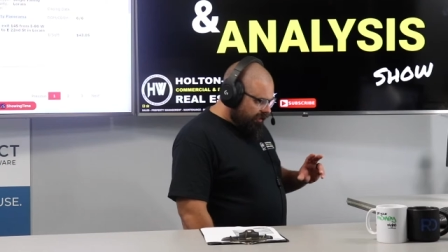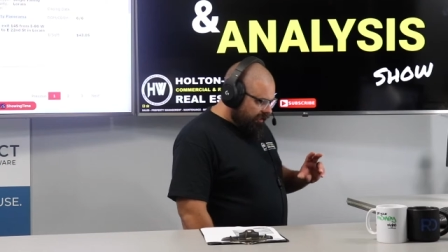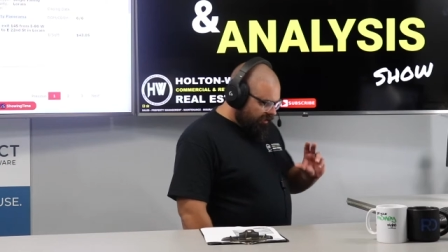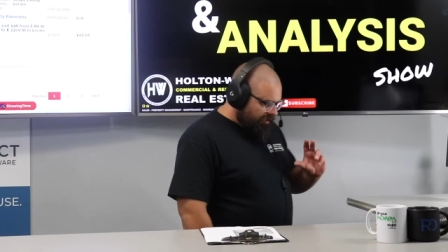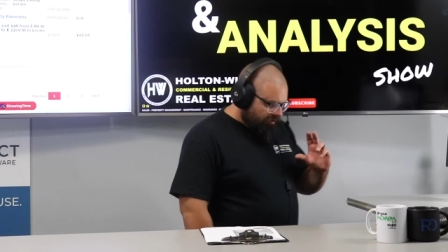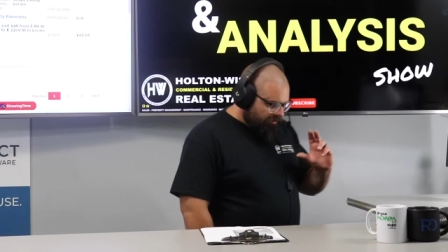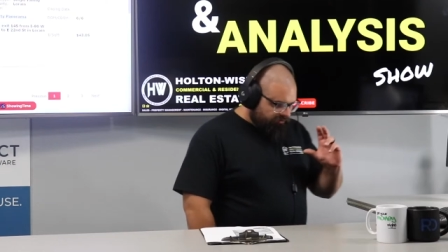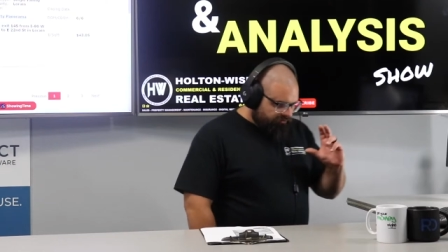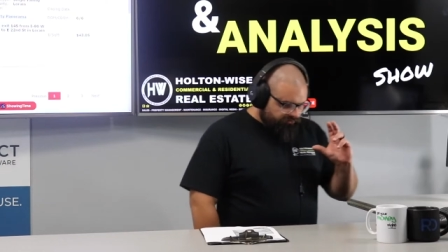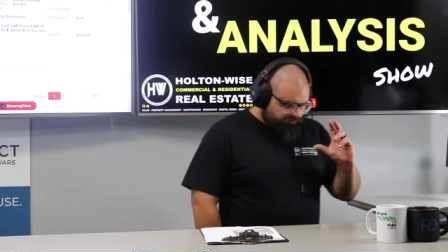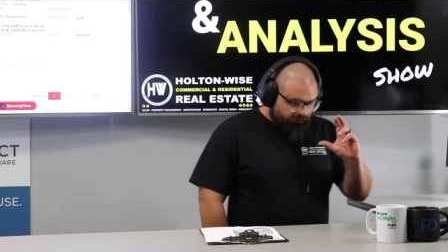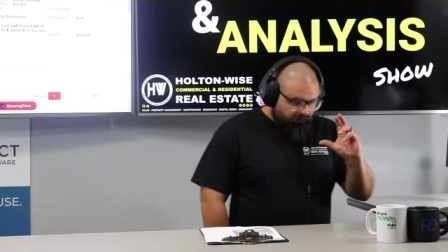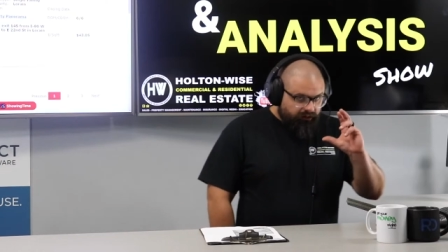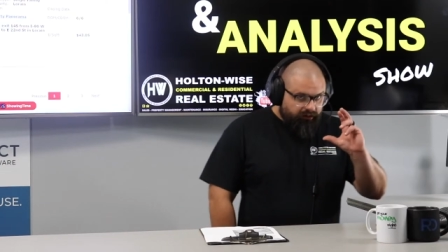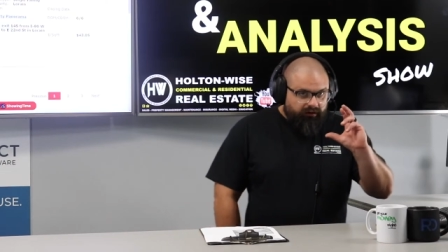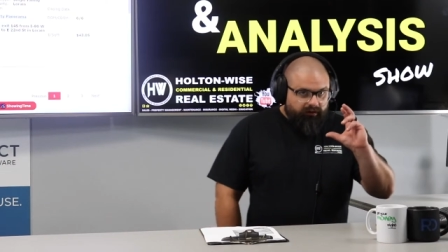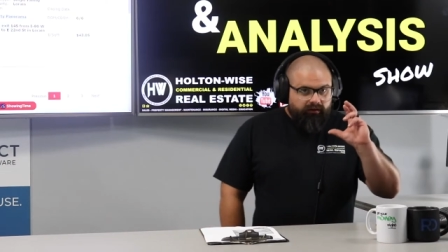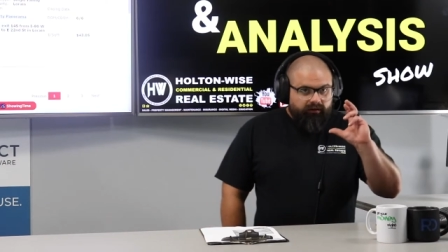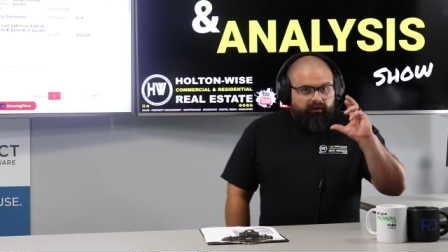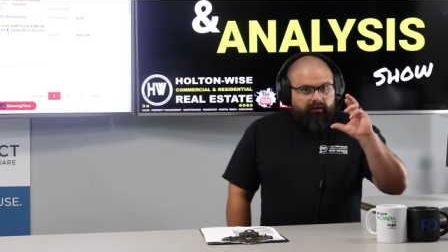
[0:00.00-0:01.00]
is
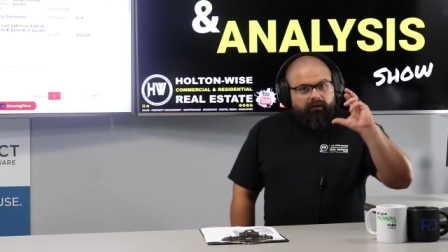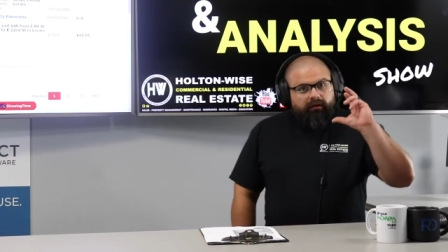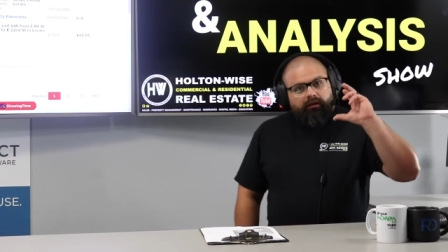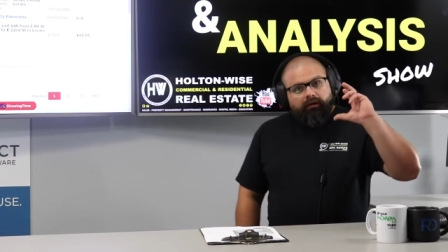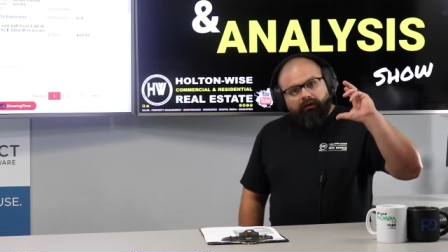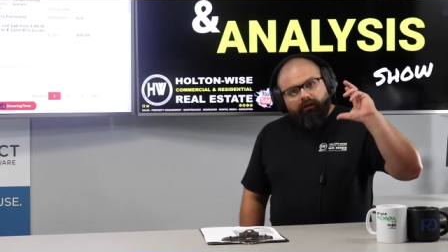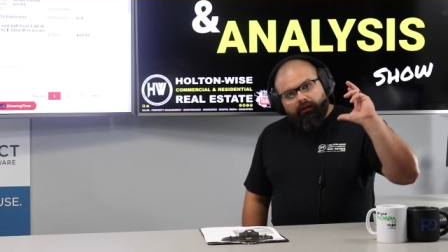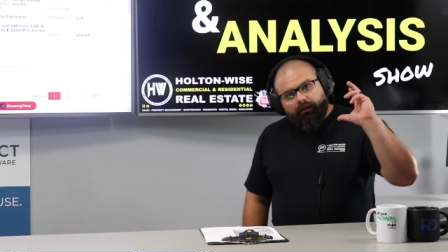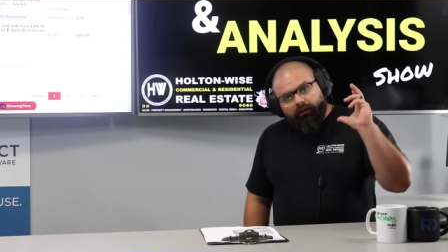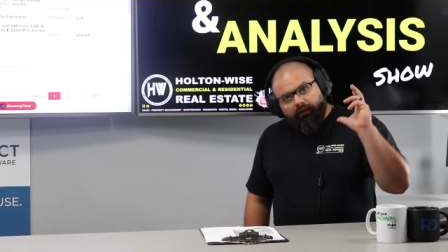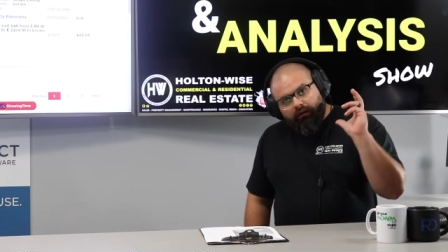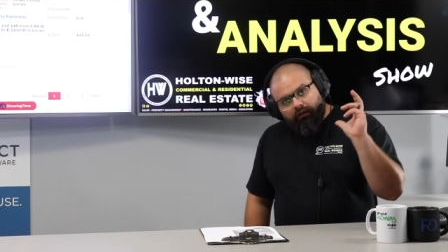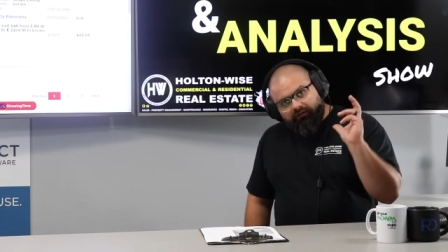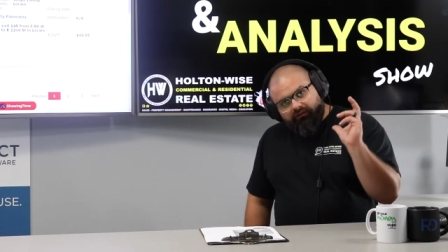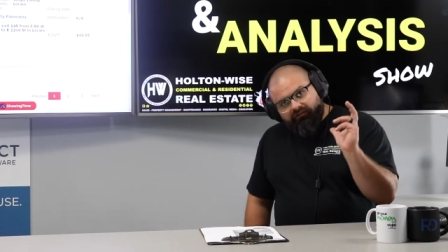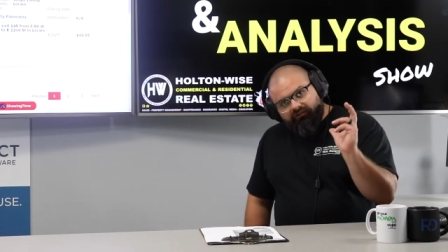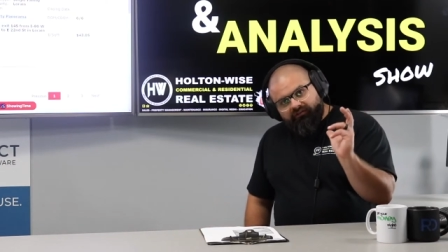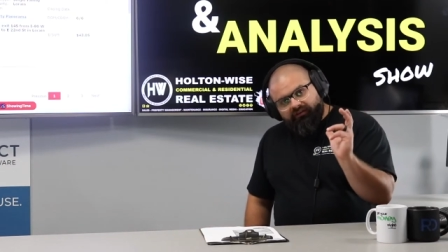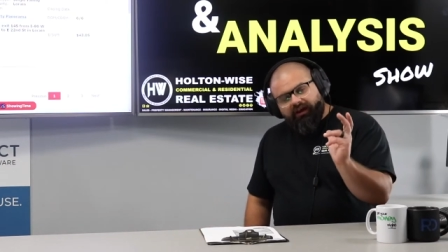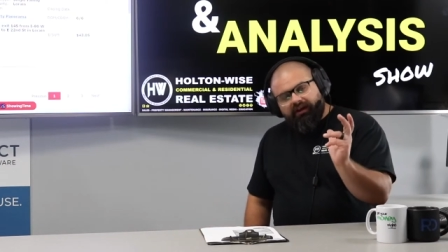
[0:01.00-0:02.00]

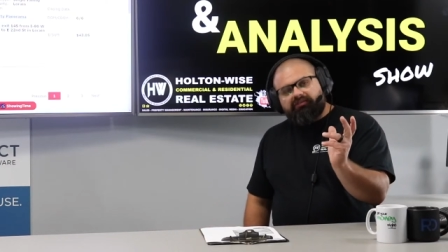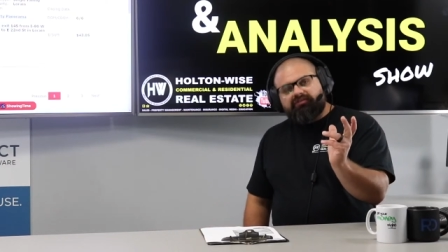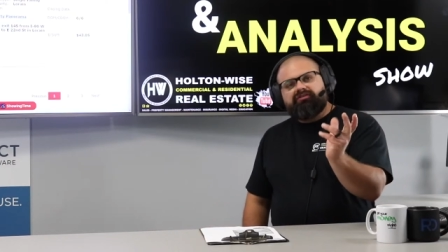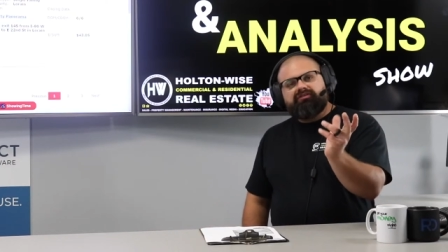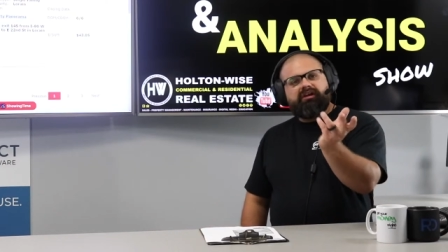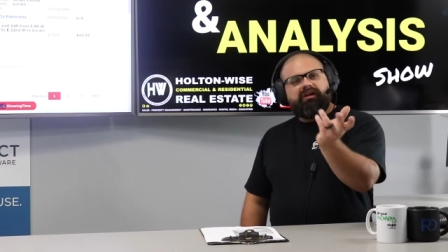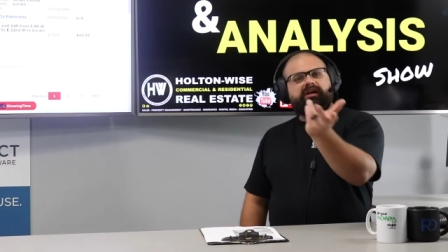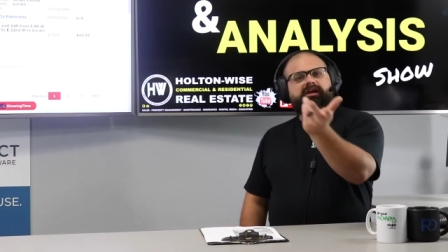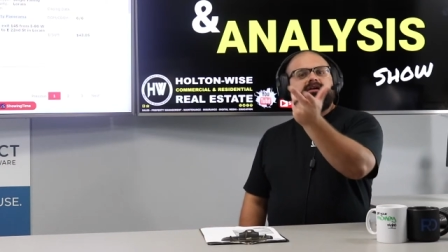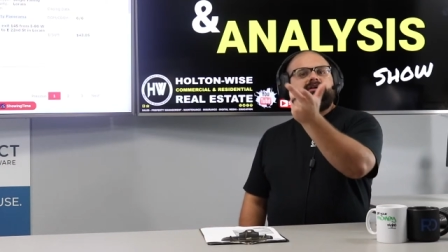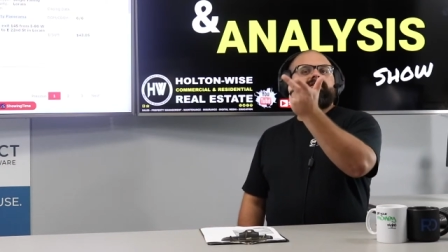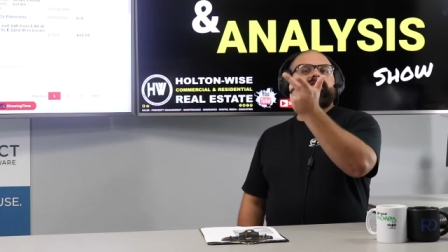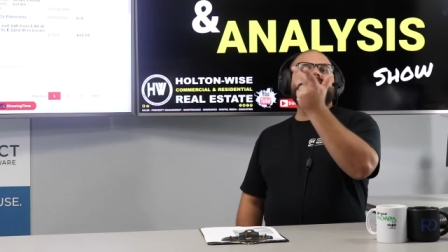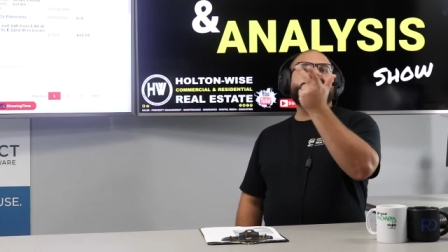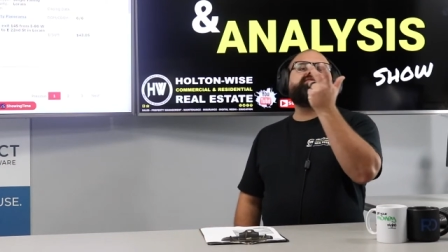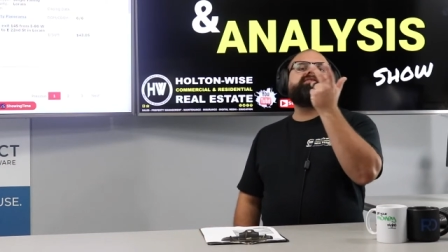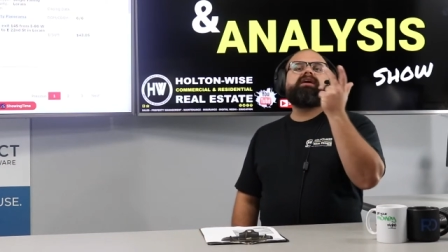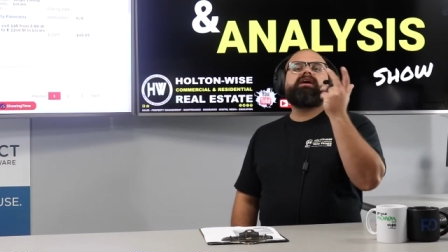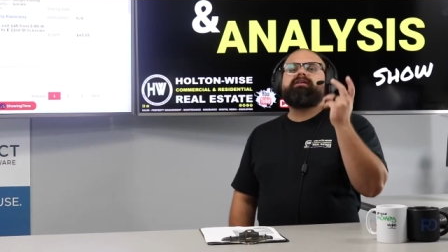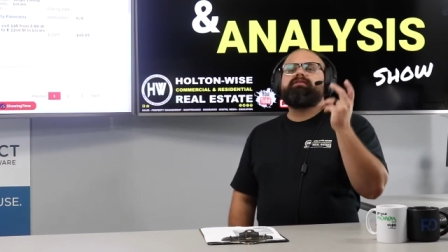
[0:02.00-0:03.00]
Section 8
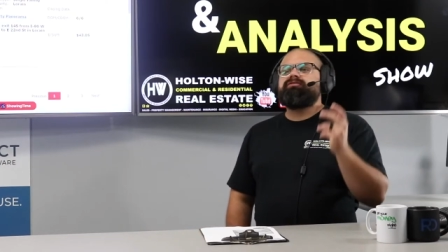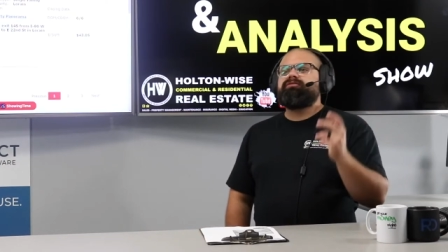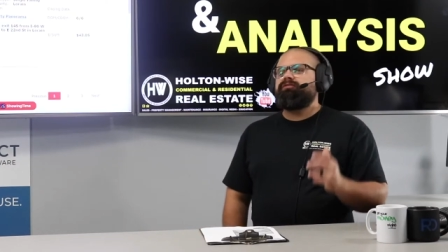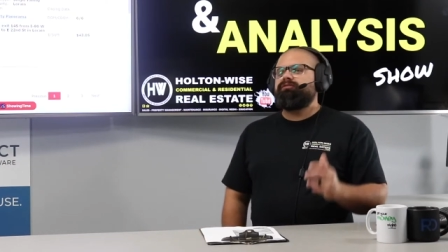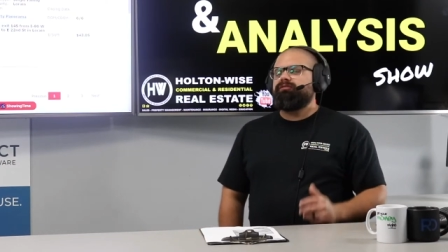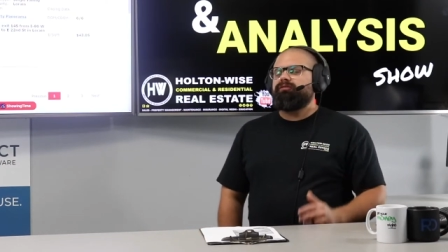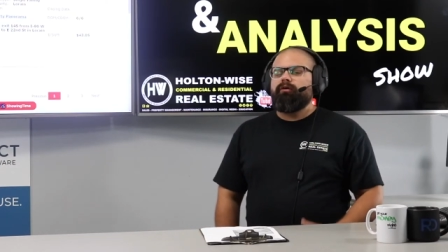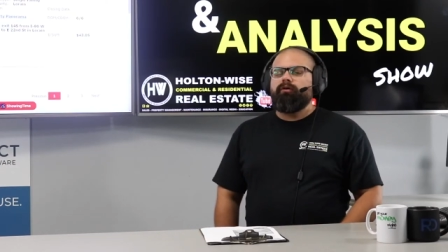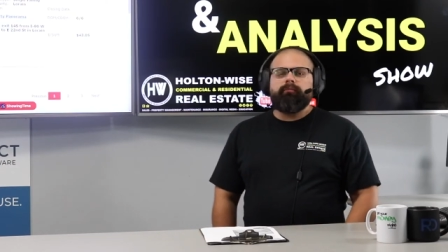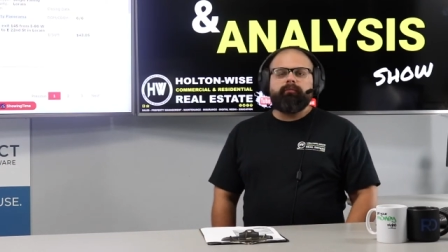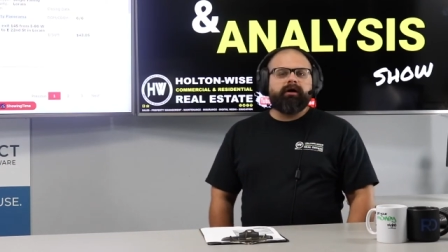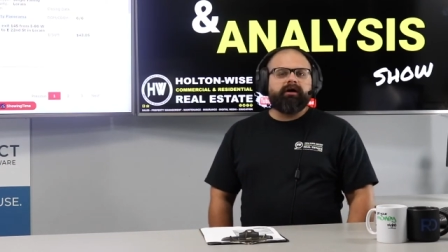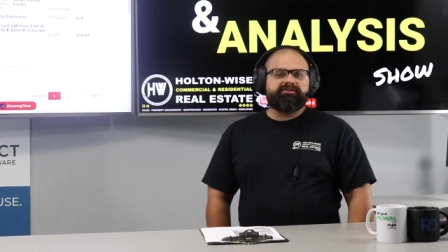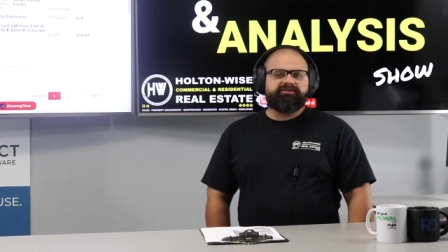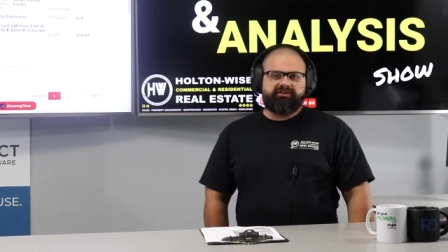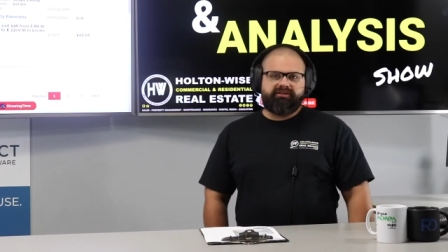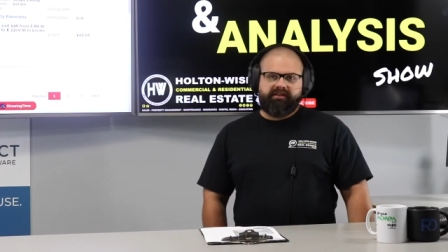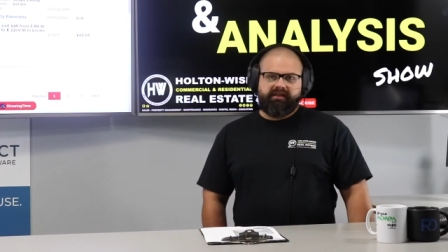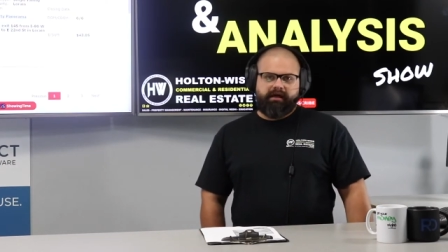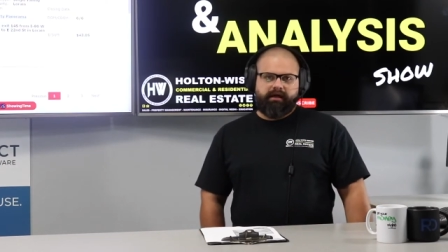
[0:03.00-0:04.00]
alleviates so
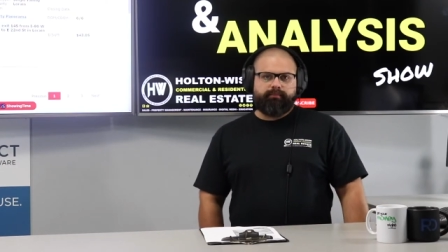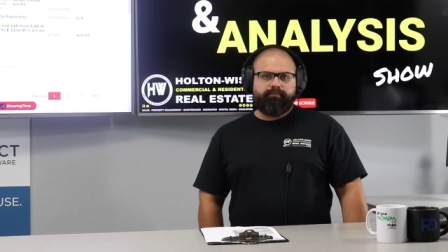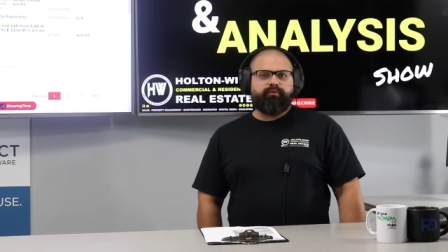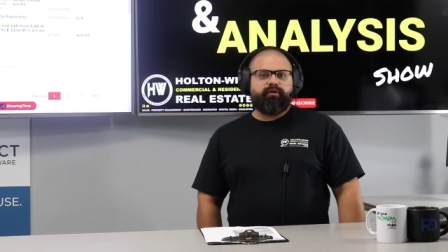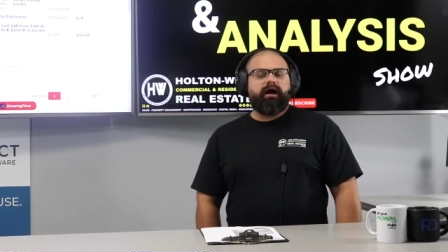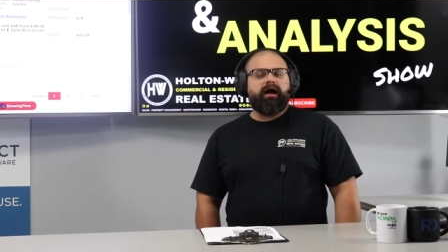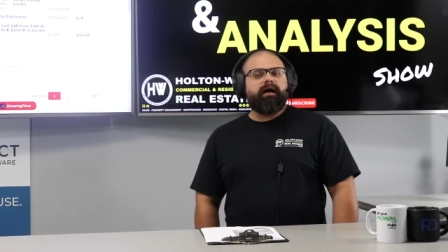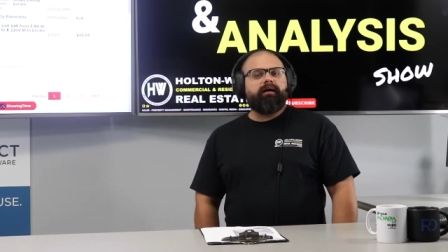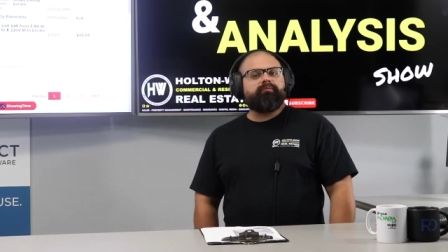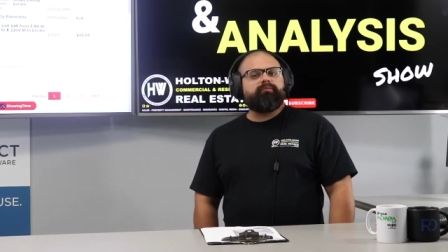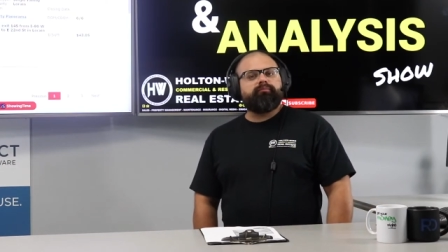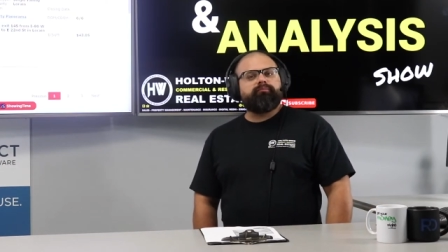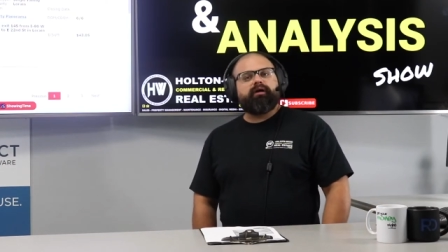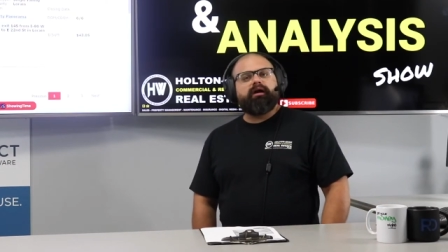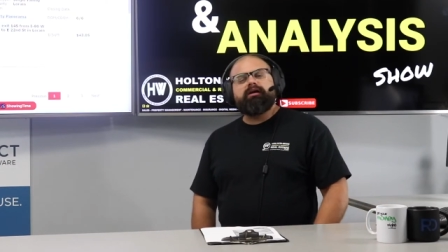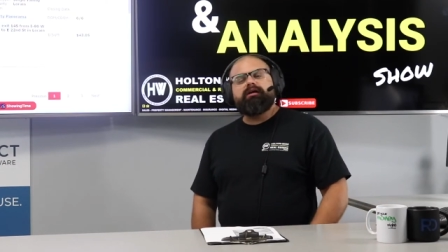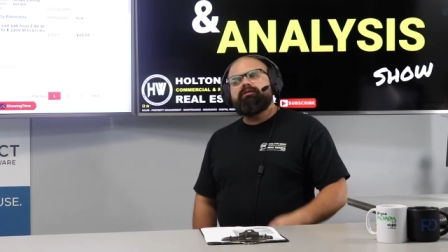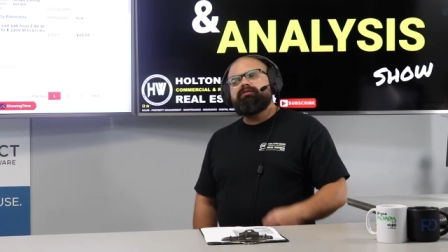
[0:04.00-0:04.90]
much of that problem, right?